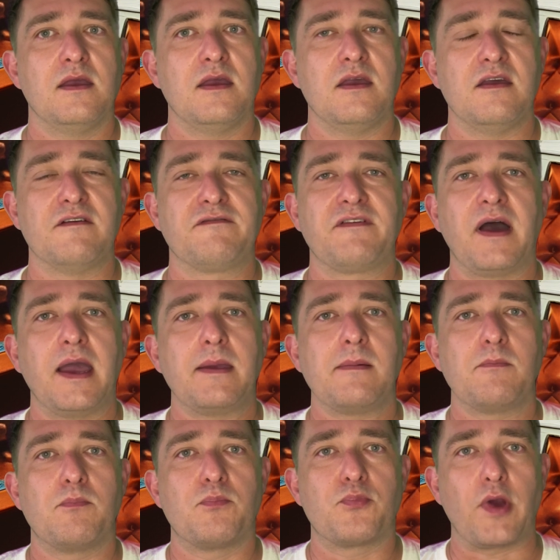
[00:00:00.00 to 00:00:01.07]
If I
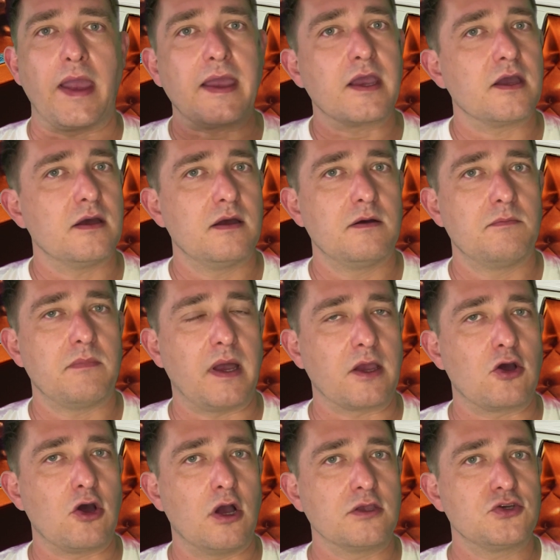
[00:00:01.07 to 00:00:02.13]
break my
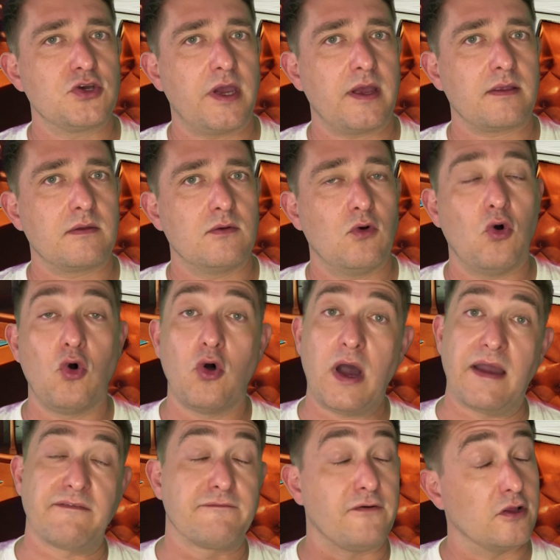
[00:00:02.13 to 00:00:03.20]
contract or I
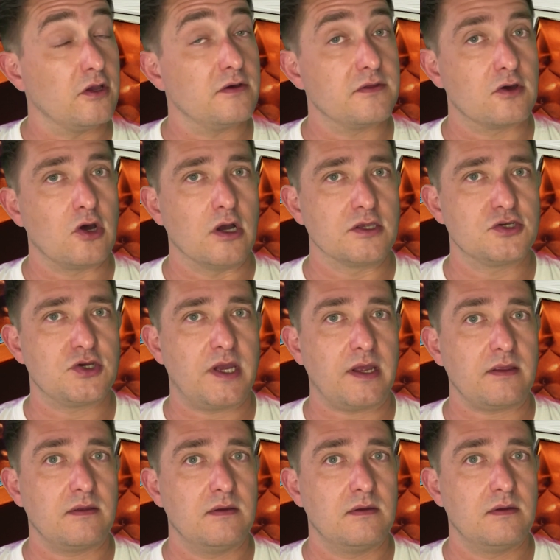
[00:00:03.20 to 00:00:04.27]
follow the contract,